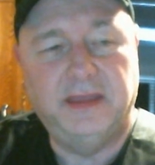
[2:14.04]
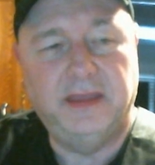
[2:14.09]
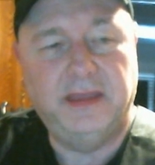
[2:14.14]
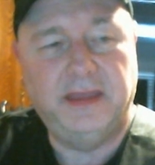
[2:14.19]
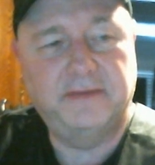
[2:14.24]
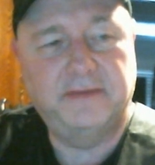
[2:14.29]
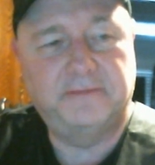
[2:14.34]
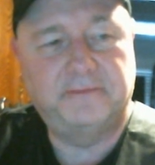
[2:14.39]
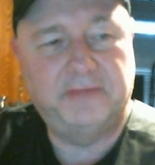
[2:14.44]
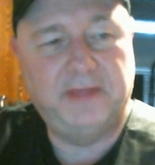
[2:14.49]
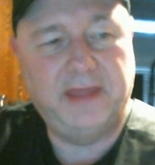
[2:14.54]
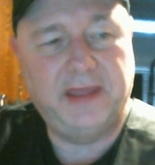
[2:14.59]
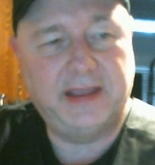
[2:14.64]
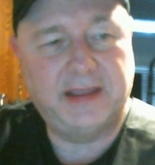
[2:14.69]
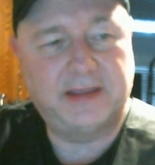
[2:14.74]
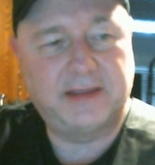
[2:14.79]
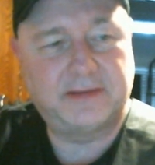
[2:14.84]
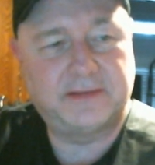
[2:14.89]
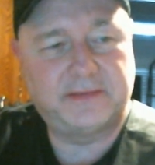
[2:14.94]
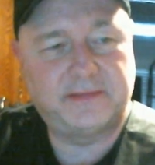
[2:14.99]
If
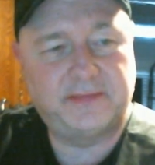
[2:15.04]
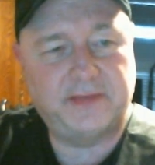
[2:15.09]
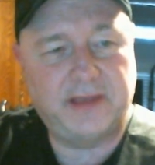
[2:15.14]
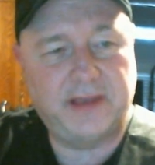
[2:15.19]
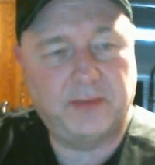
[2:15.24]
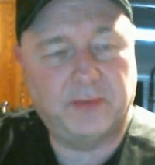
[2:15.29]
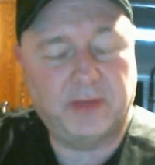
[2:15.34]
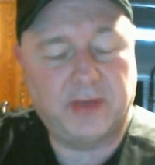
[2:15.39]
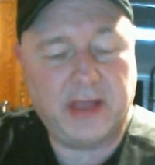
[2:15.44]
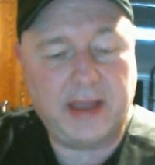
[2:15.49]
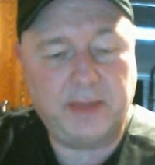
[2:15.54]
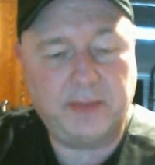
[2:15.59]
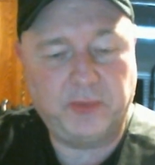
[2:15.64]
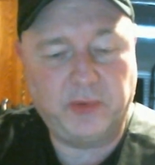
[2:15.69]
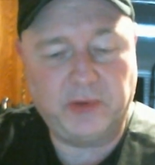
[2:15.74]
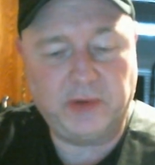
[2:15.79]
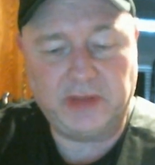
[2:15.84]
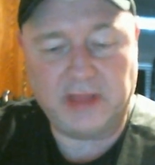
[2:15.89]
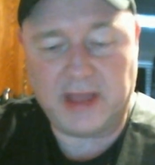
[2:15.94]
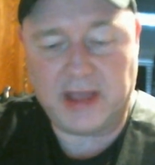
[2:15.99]
they say, well, I
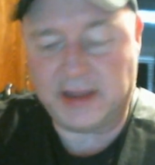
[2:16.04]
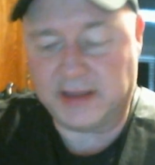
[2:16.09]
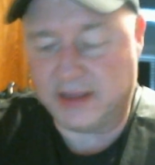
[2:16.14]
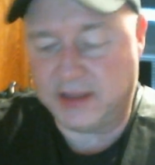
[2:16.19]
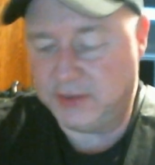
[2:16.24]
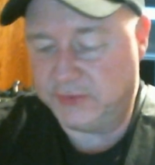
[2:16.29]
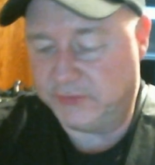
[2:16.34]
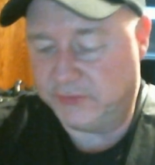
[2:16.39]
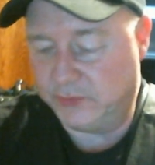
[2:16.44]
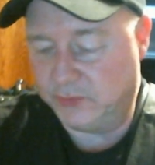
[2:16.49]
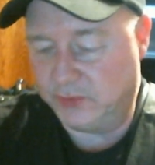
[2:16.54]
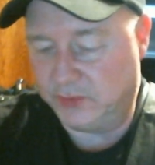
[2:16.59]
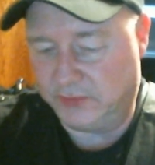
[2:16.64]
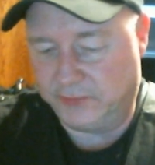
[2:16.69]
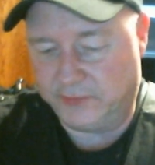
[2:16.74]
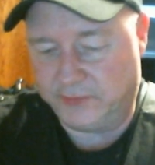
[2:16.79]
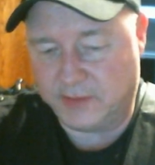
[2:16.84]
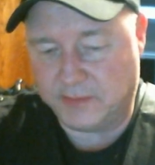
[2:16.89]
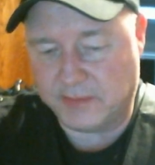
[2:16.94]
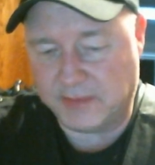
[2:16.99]
put locking
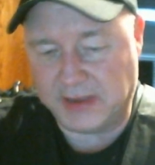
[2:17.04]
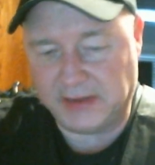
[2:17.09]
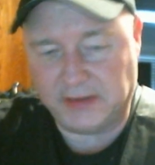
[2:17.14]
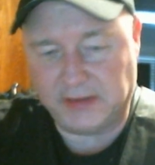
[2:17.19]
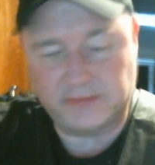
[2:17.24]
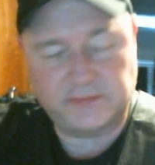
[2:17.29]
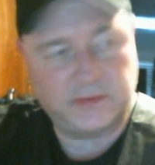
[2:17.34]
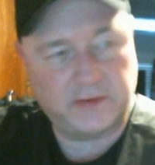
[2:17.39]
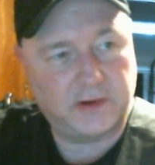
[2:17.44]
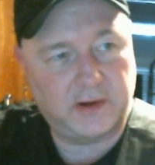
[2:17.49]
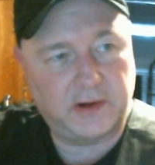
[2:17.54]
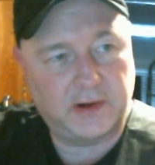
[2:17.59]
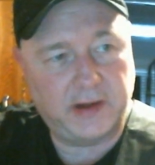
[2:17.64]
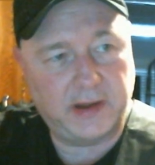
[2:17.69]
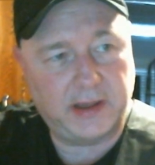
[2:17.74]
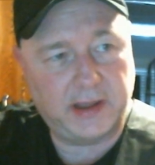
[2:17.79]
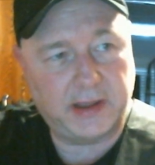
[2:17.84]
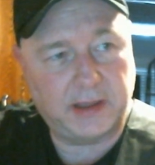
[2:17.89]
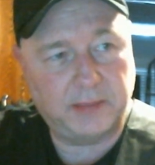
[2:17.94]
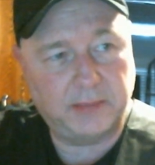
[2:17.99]
tuners on my guitar
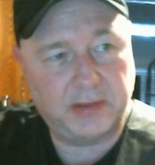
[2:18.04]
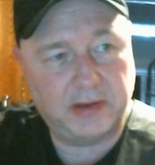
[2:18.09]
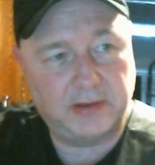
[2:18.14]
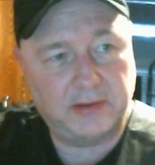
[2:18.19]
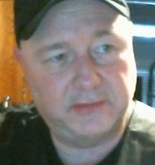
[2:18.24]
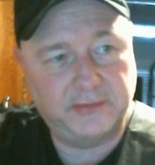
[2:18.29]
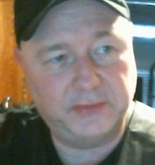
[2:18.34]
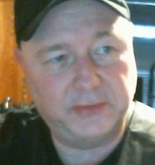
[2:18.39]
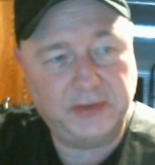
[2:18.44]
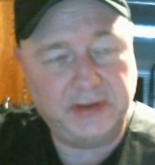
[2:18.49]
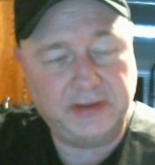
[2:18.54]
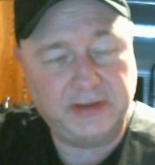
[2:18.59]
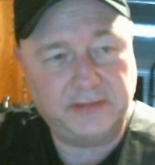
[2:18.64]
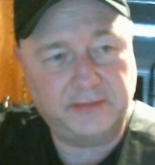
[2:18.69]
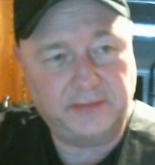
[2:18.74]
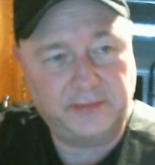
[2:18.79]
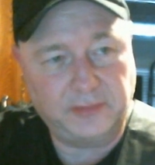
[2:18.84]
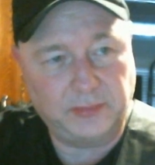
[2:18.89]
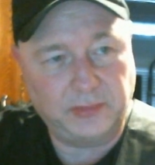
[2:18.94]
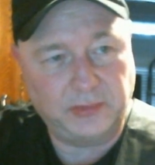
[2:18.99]
and I got better tuning
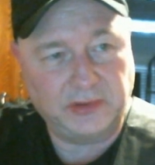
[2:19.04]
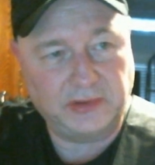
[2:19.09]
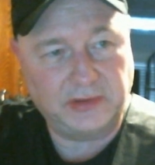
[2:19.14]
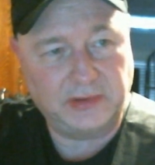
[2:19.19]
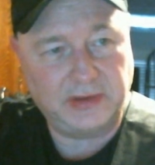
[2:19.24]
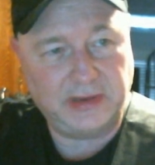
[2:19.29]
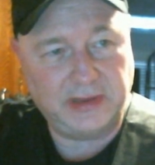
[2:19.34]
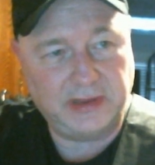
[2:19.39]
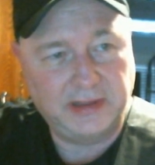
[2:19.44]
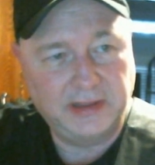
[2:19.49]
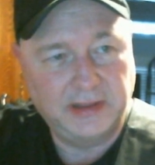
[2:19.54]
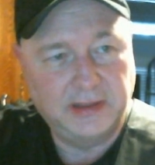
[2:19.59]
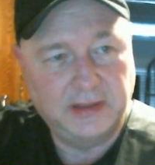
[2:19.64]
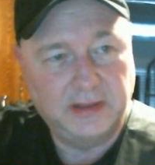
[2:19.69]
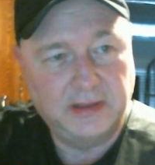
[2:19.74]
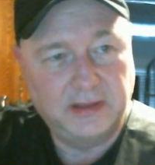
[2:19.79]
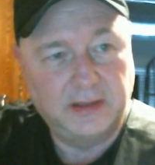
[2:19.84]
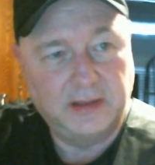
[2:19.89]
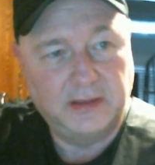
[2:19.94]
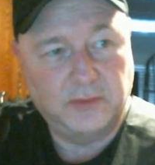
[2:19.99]
stability,
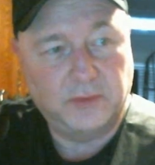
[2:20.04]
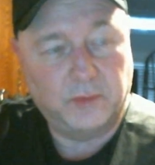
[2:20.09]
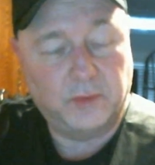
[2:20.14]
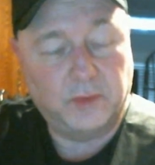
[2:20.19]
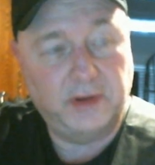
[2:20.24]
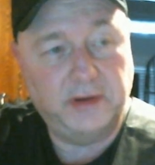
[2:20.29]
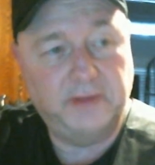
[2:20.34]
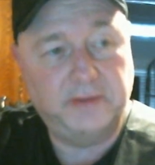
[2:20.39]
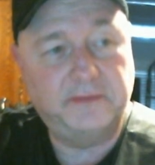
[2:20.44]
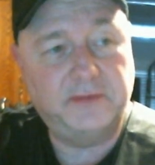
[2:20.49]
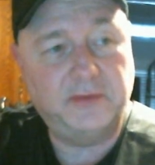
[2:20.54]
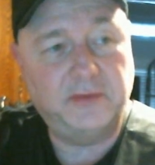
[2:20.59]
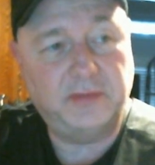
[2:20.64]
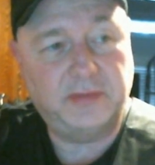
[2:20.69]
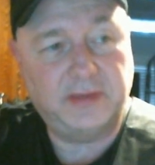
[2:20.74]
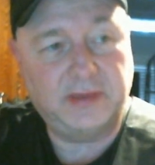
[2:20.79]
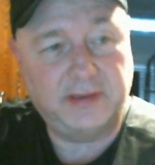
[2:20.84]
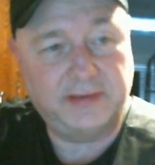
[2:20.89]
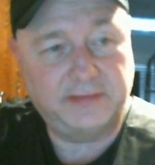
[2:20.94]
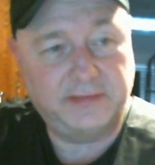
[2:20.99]
one of two
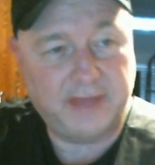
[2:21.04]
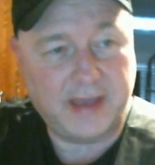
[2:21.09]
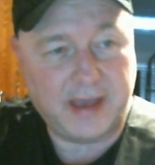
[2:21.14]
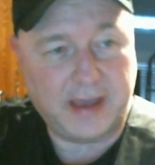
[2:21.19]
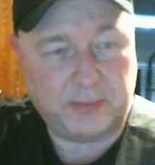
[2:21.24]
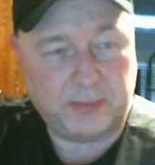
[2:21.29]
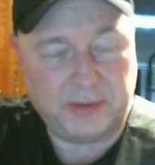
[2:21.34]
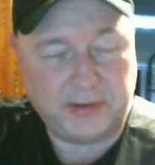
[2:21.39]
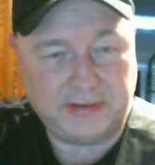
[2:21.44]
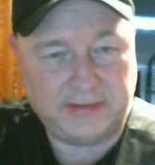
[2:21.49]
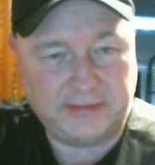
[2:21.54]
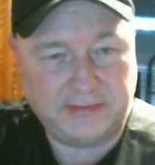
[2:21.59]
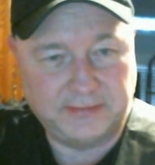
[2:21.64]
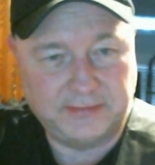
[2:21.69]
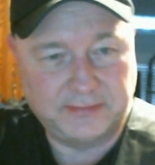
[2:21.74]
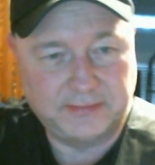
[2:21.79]
things happened.